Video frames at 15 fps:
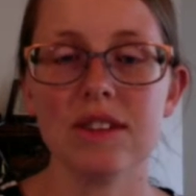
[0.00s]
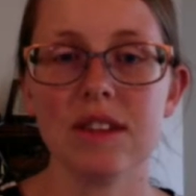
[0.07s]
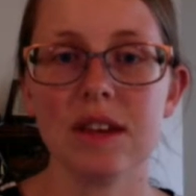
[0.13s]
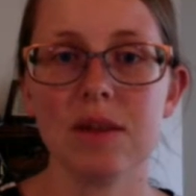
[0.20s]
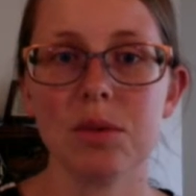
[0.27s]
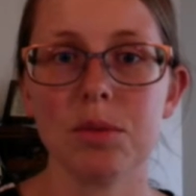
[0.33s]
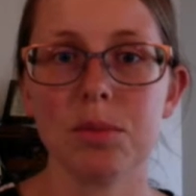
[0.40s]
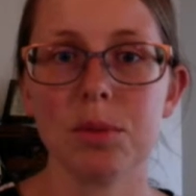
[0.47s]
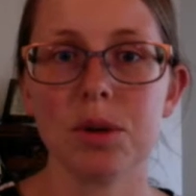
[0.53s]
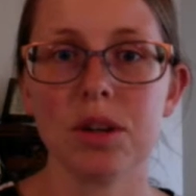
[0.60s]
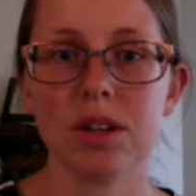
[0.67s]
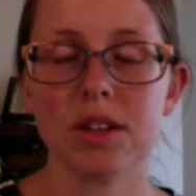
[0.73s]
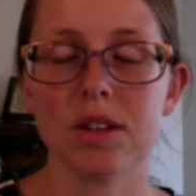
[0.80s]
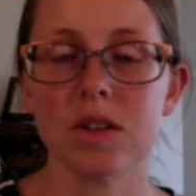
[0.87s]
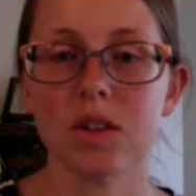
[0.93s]
I would put
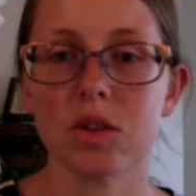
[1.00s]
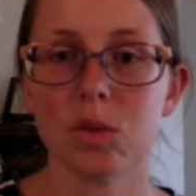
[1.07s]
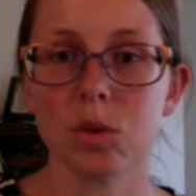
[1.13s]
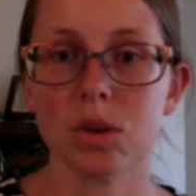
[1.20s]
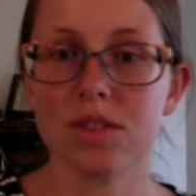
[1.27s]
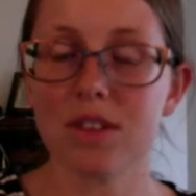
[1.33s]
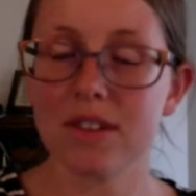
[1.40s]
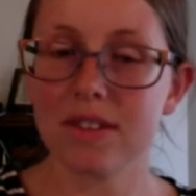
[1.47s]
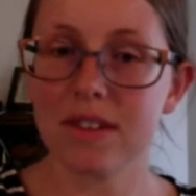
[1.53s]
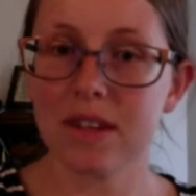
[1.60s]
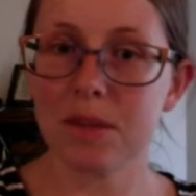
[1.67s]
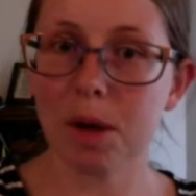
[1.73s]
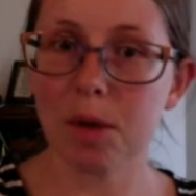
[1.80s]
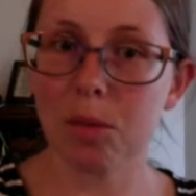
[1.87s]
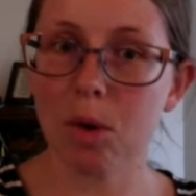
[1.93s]
a little squirt of this
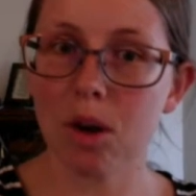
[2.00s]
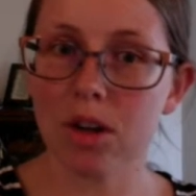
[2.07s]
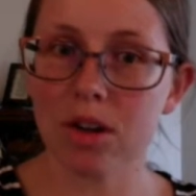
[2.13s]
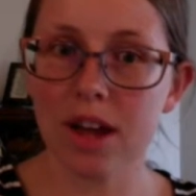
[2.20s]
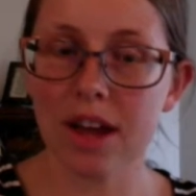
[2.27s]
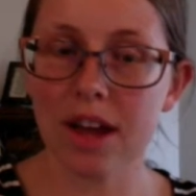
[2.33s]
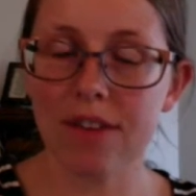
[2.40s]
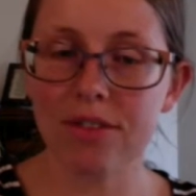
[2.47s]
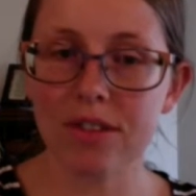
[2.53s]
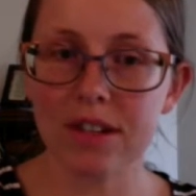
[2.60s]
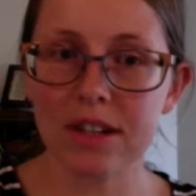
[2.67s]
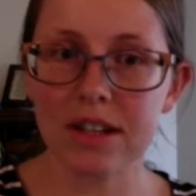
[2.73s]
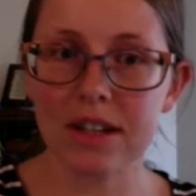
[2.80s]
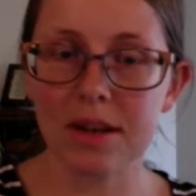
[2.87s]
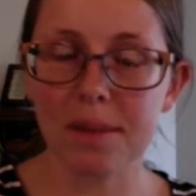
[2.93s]
in my water
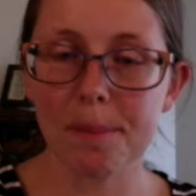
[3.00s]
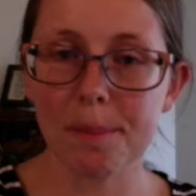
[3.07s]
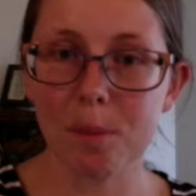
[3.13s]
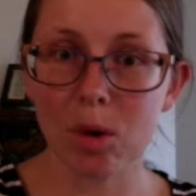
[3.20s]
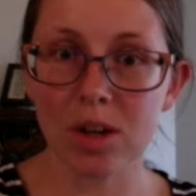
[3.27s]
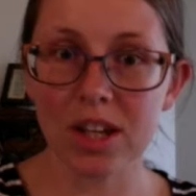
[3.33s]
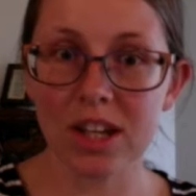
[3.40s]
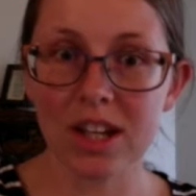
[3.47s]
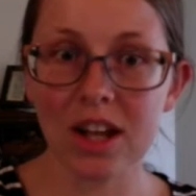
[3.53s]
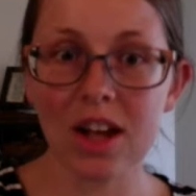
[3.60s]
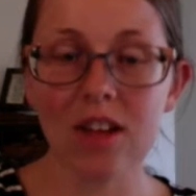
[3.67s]
every morning